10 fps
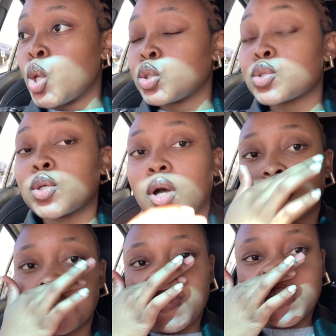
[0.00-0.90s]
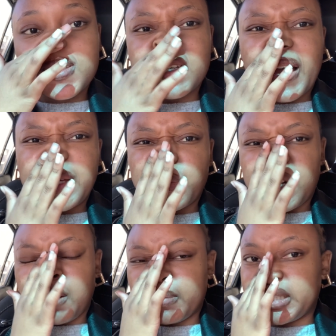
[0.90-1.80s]
So I'll speak to you guys when
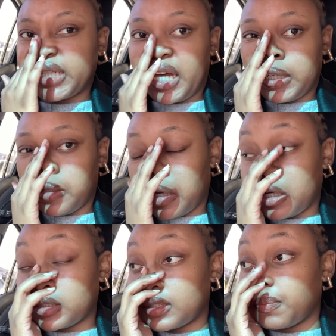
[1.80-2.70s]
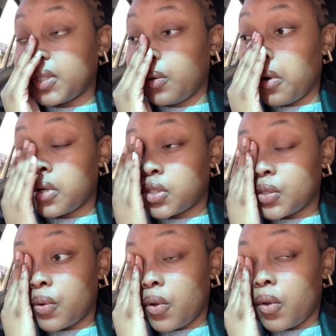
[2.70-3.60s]
I'm done. And it's a bit hot here.